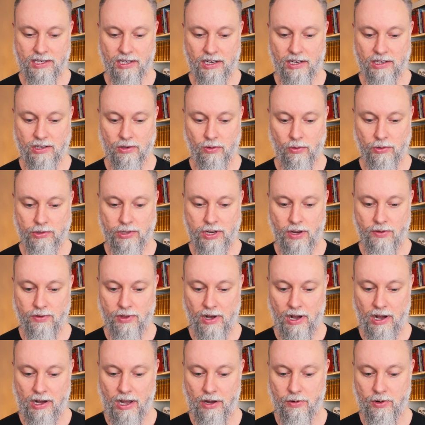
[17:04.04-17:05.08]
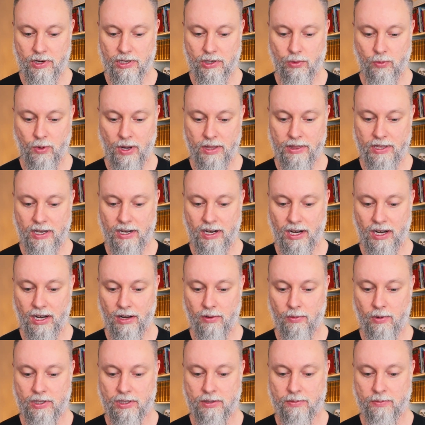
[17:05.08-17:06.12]
is also the lowest one that I
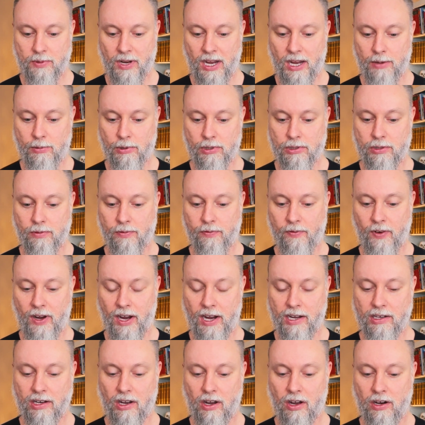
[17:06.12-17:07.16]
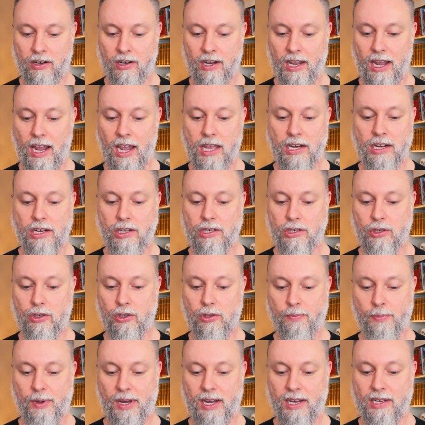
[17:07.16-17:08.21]
was able to find on any
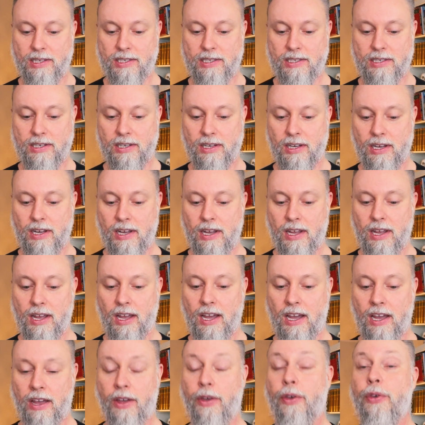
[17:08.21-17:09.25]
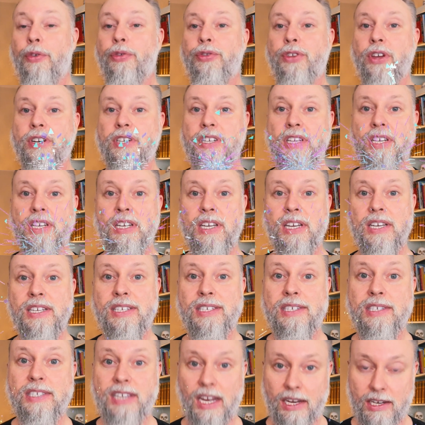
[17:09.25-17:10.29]
toothpaste,
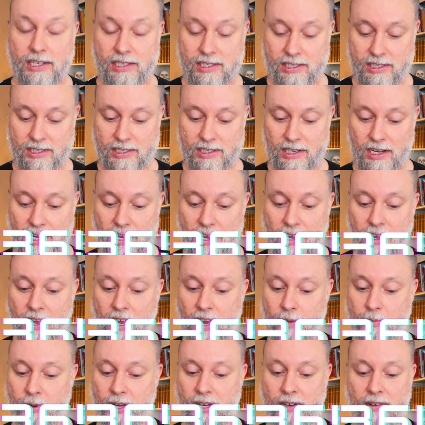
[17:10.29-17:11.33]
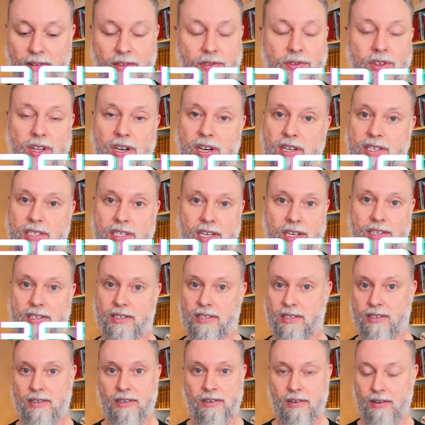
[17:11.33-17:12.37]
36. I mean
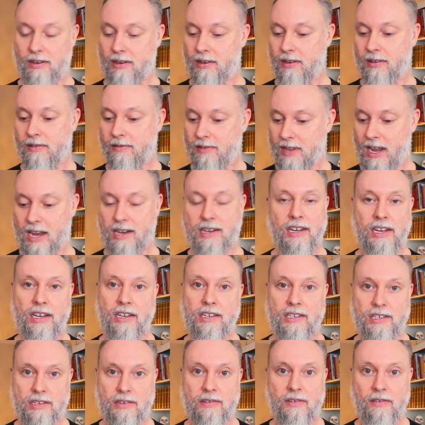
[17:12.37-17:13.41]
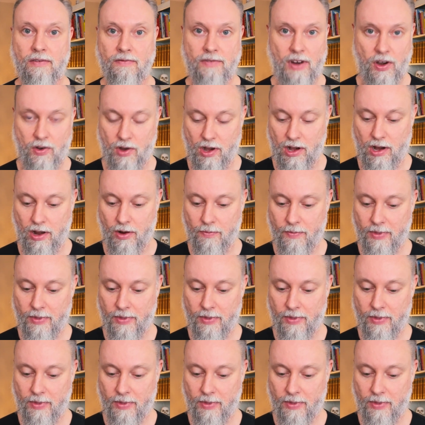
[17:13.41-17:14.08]
36, that is very low.